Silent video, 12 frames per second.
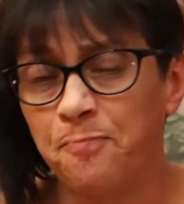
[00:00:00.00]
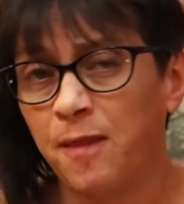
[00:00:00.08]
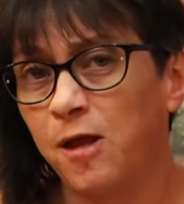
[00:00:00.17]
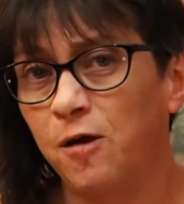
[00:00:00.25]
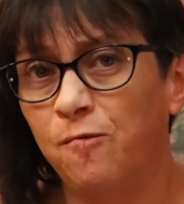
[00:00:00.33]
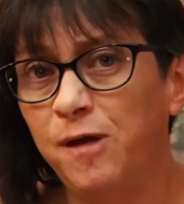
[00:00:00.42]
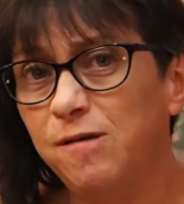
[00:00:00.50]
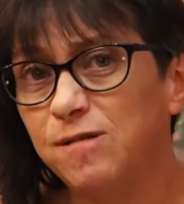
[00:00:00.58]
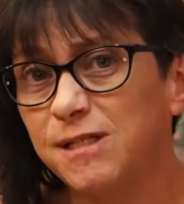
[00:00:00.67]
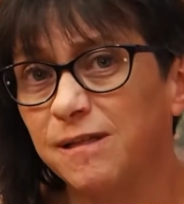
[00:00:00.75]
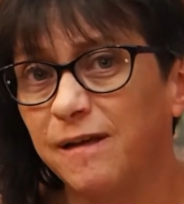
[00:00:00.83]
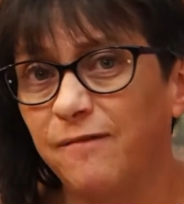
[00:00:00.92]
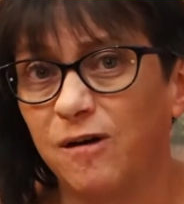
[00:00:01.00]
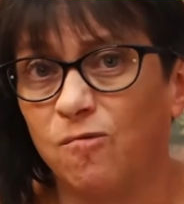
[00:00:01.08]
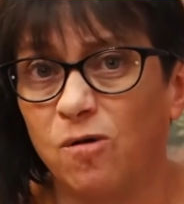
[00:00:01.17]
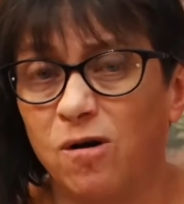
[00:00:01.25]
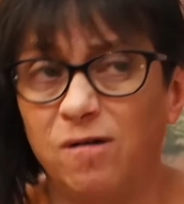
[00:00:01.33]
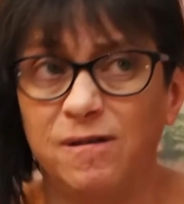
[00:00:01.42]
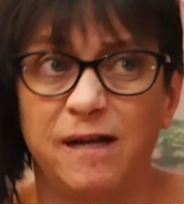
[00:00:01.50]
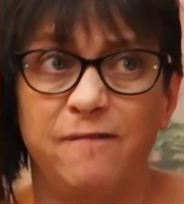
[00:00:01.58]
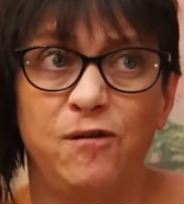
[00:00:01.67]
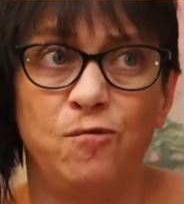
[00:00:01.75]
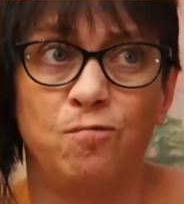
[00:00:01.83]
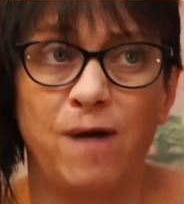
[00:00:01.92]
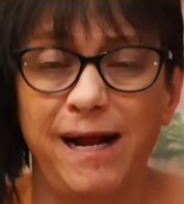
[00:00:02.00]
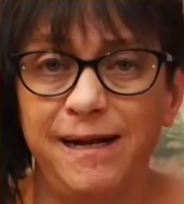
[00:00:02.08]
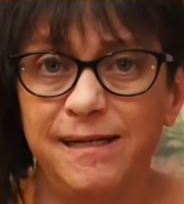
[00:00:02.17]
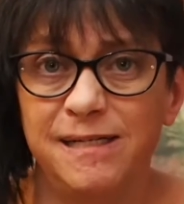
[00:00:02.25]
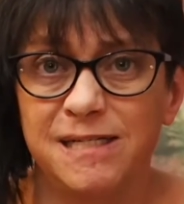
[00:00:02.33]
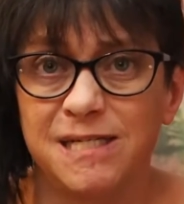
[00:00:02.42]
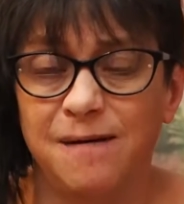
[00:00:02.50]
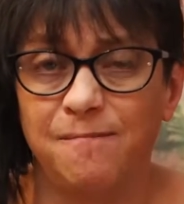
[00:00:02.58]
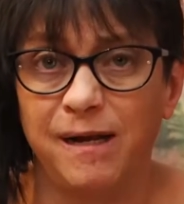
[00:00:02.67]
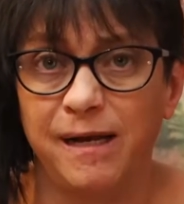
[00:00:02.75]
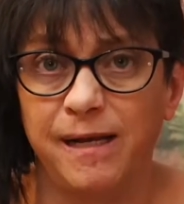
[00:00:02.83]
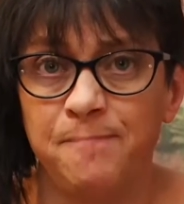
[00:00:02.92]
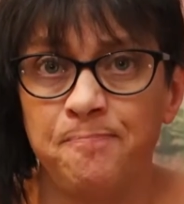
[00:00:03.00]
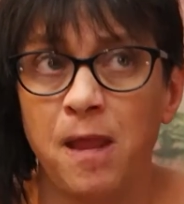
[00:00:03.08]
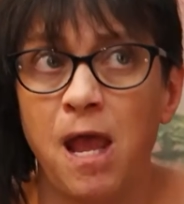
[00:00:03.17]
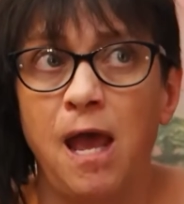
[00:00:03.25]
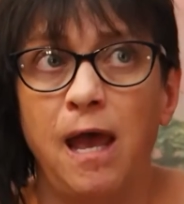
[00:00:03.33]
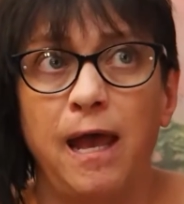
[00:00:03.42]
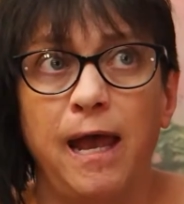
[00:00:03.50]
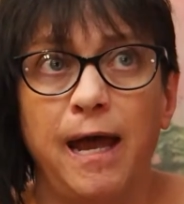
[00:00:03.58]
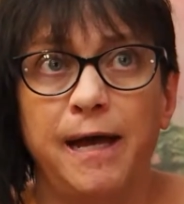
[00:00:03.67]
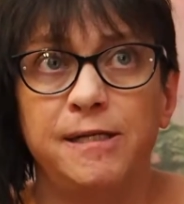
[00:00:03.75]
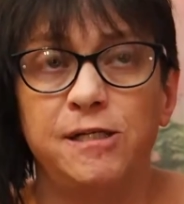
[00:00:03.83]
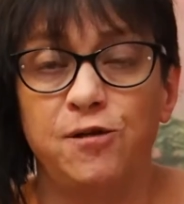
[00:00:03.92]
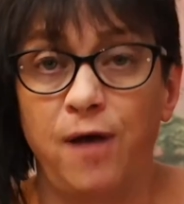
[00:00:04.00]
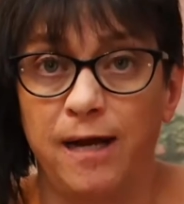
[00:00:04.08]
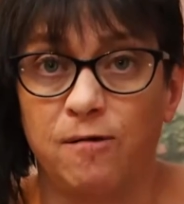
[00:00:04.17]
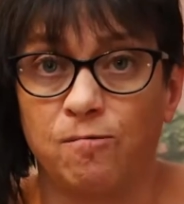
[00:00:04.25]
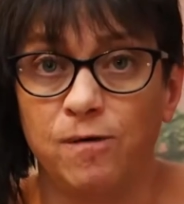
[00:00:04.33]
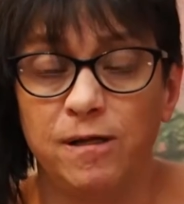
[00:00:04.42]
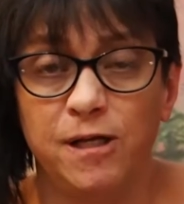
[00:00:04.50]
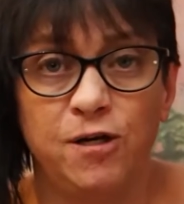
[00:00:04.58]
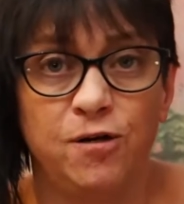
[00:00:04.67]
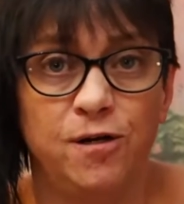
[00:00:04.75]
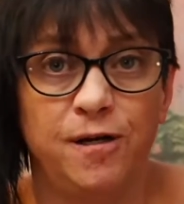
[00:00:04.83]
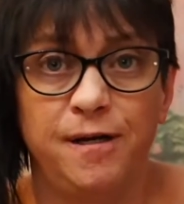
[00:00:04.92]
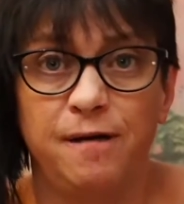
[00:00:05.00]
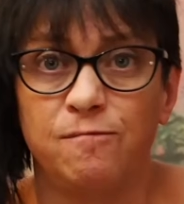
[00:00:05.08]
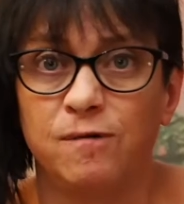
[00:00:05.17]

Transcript: We used to live in a world that if you ran into somebody and you had a really good,